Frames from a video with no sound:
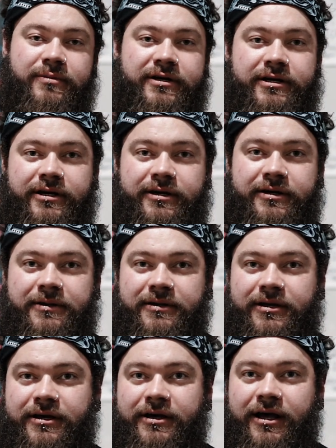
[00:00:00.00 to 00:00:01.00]
to be a
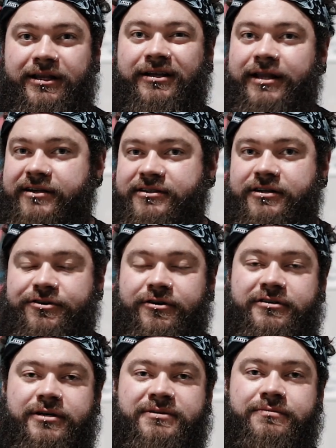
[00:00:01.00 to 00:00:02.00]
little less in the
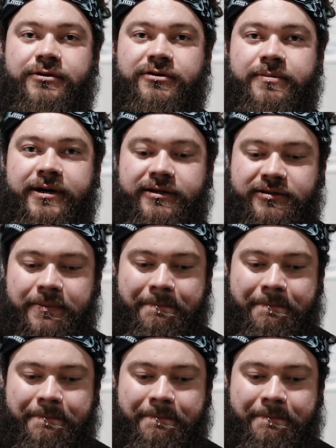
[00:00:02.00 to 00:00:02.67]
triceps and more in the pecs.